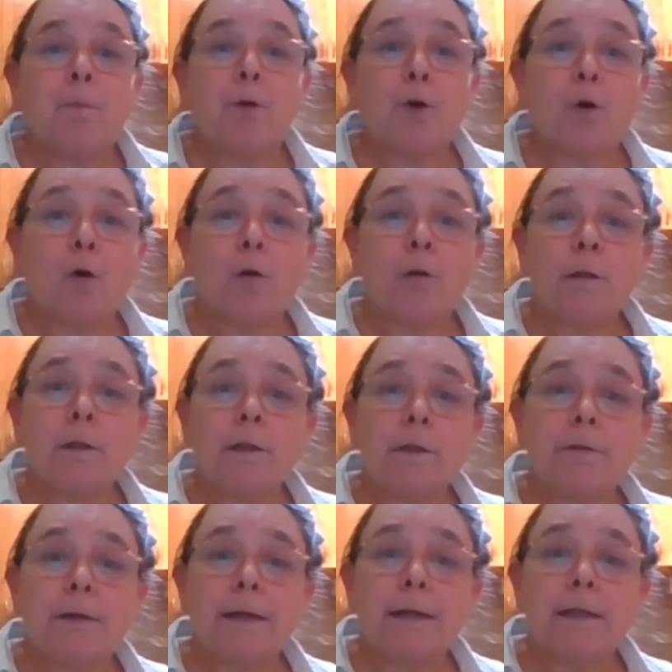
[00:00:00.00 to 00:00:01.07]
Put all the
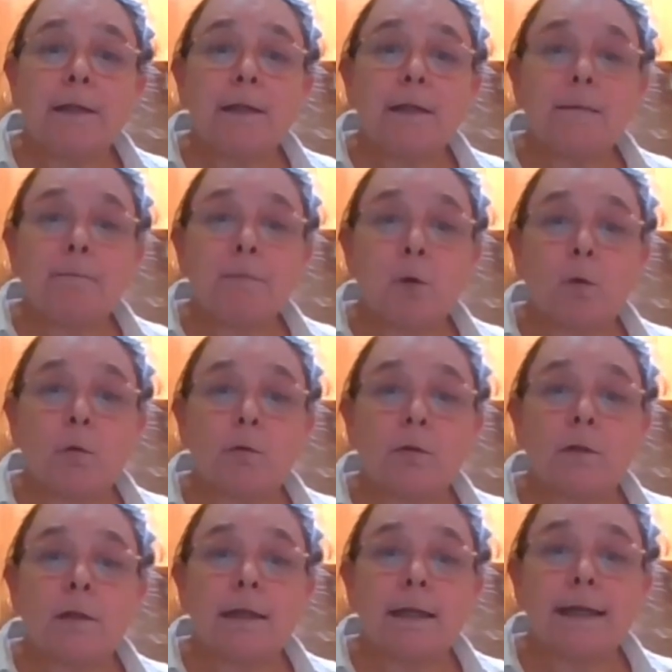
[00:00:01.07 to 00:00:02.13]
ingredients in
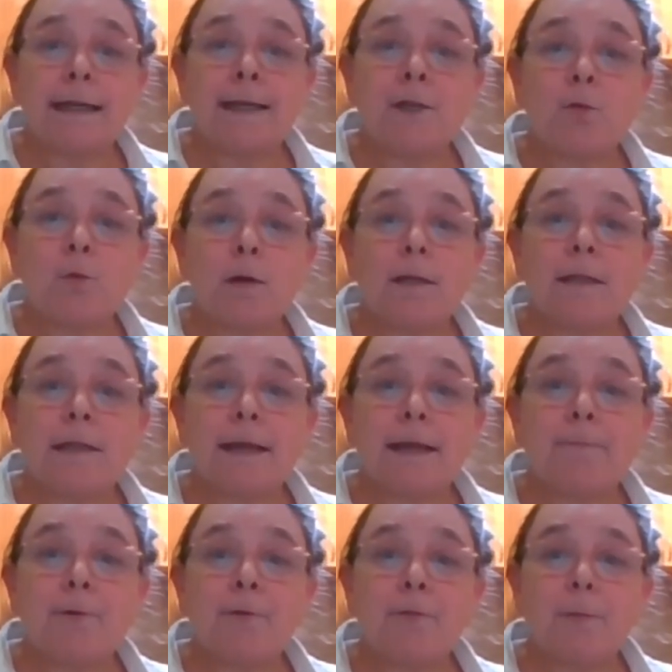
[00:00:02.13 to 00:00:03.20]
bowls, each one
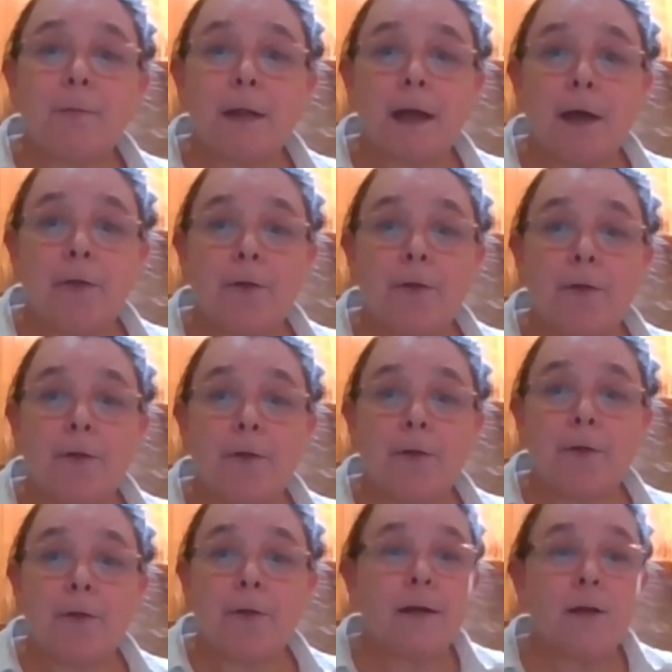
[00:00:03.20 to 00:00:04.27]
separate from the
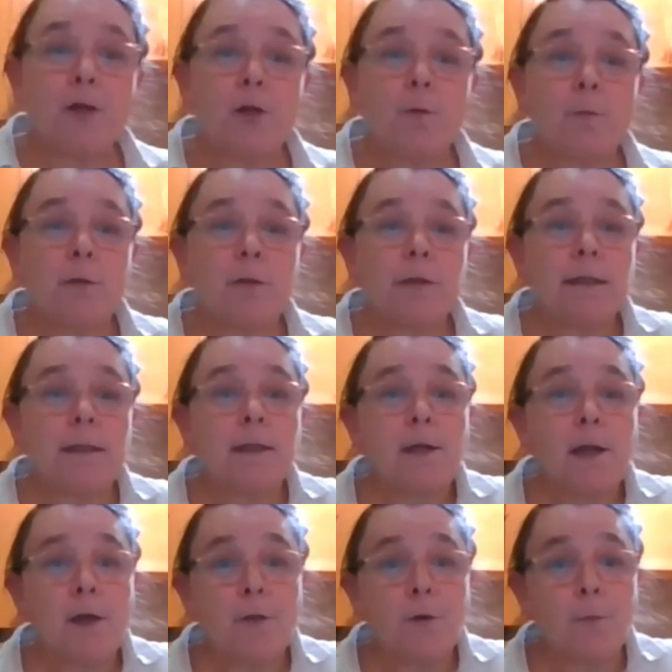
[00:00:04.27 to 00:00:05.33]
other, and the vegetables
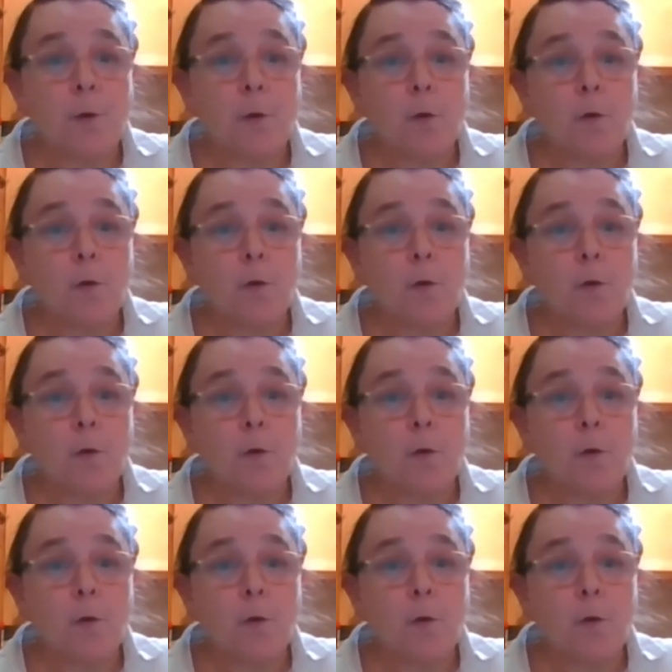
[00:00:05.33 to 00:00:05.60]
in another